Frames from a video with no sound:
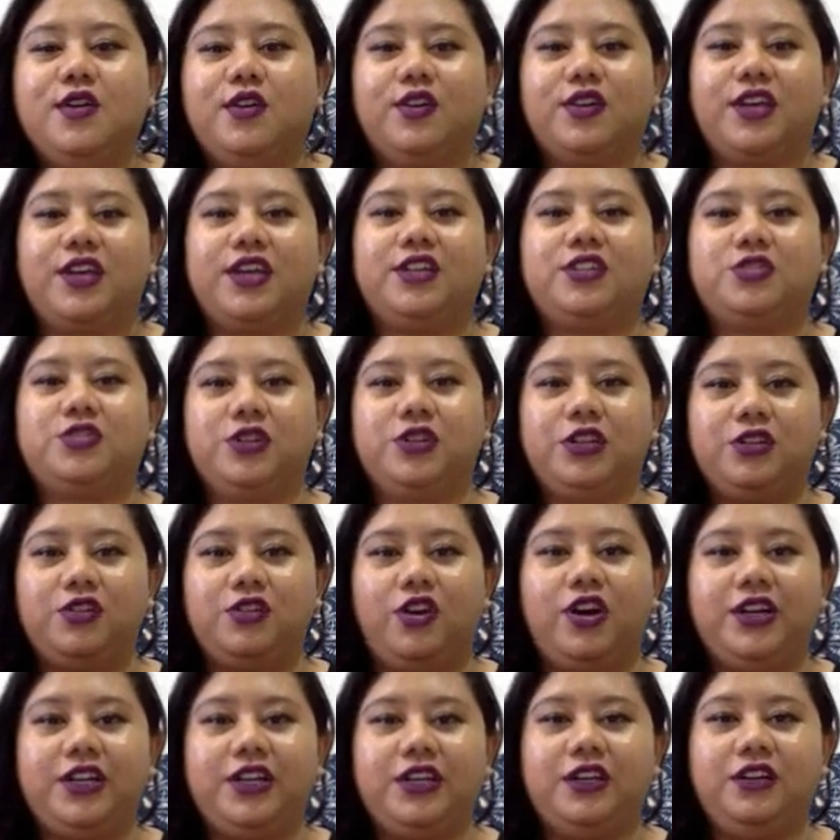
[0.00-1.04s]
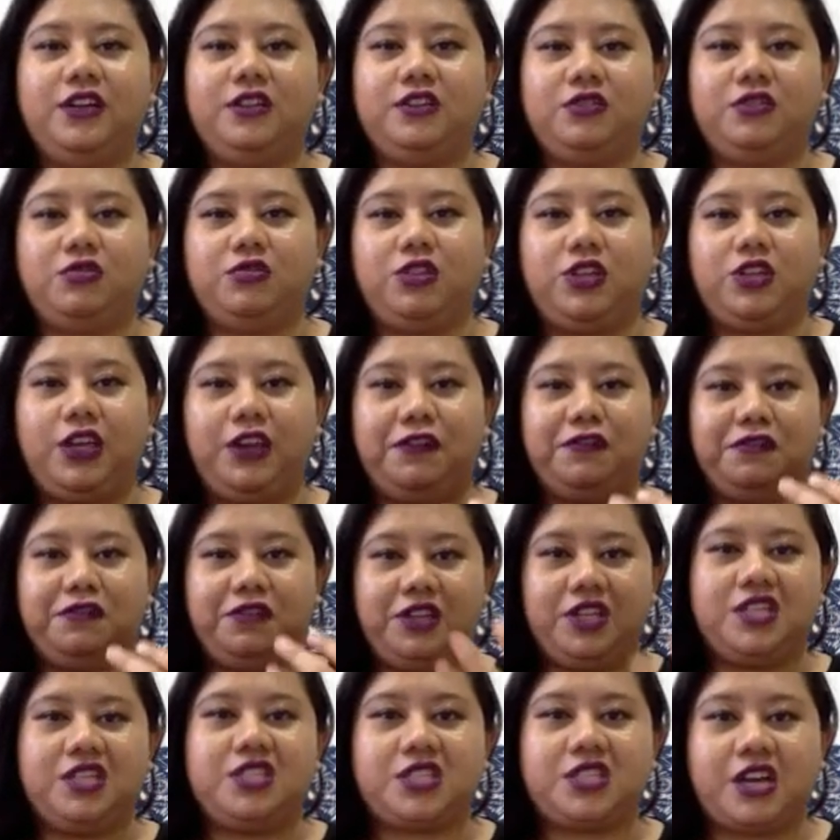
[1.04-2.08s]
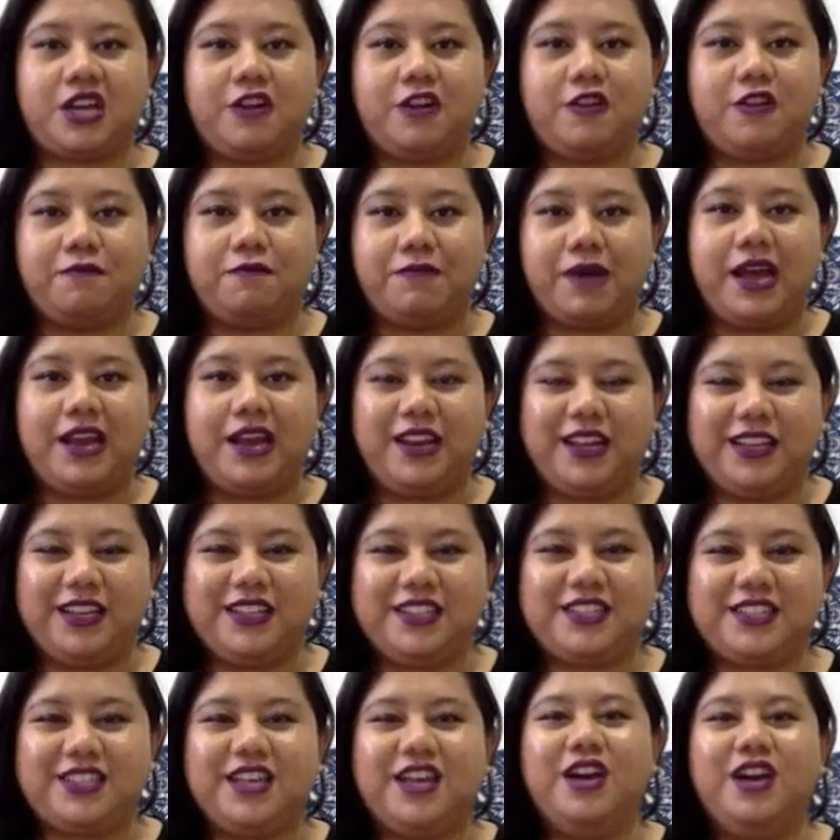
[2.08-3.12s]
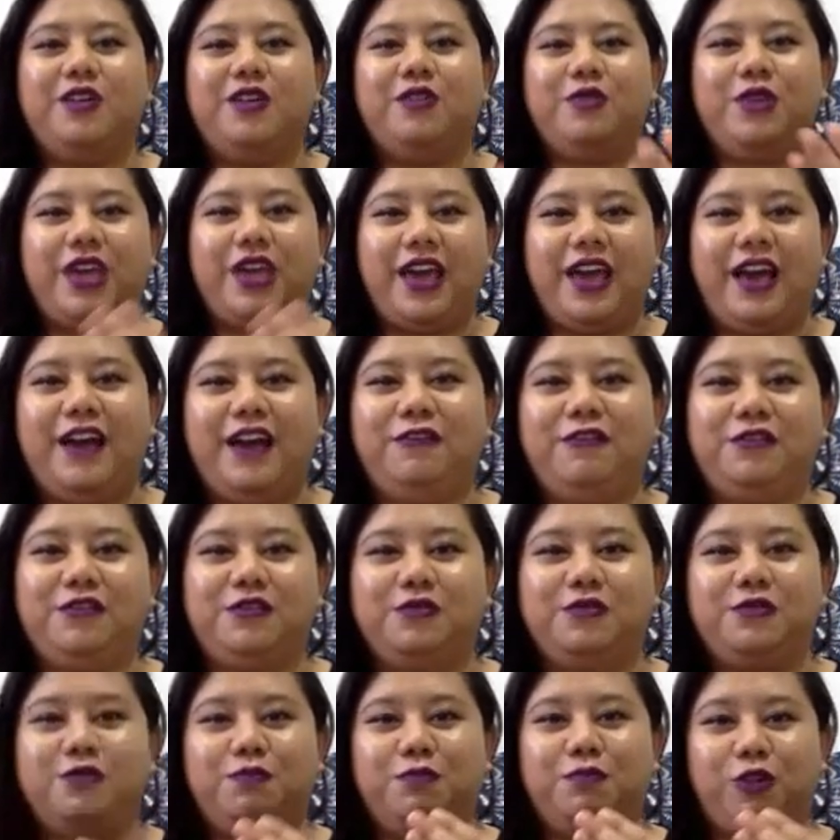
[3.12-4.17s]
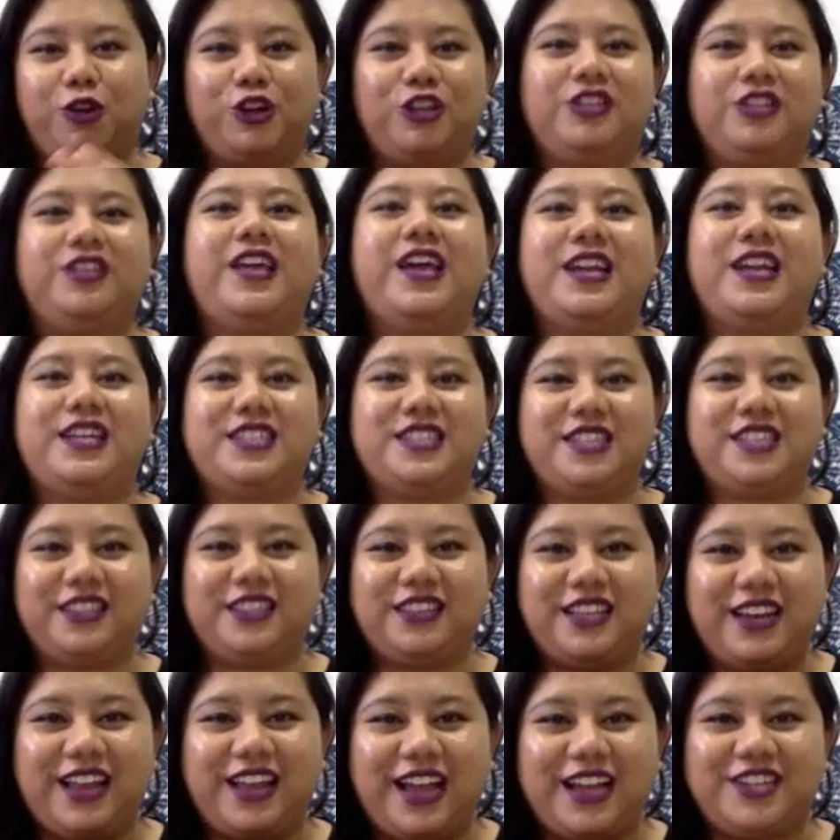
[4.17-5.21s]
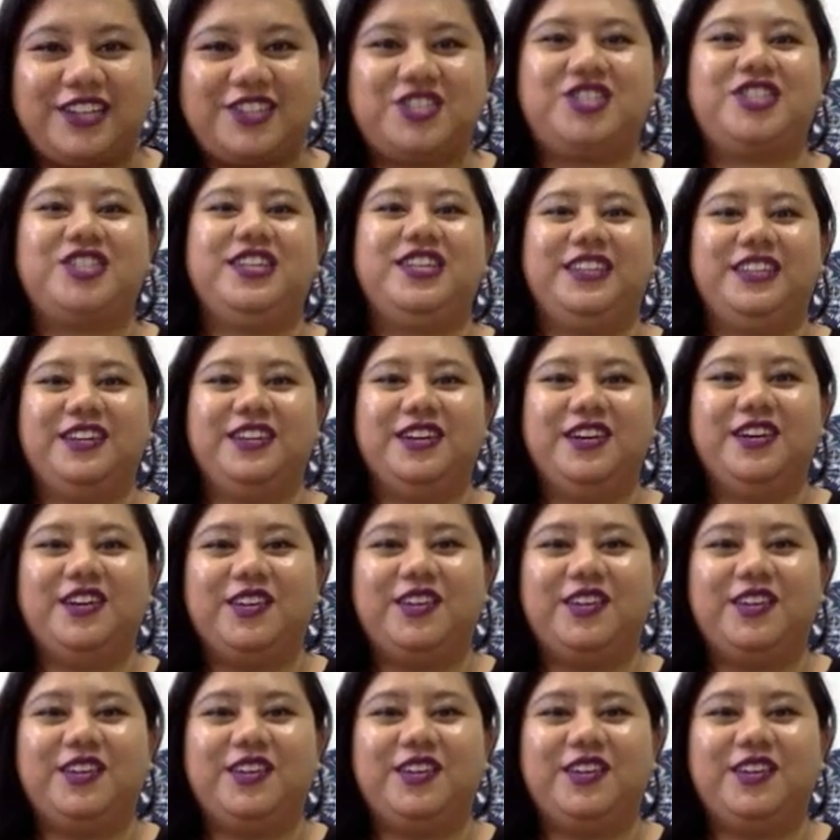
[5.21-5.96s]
Okay, so in order to give this kind of balance, we have to protect certain action,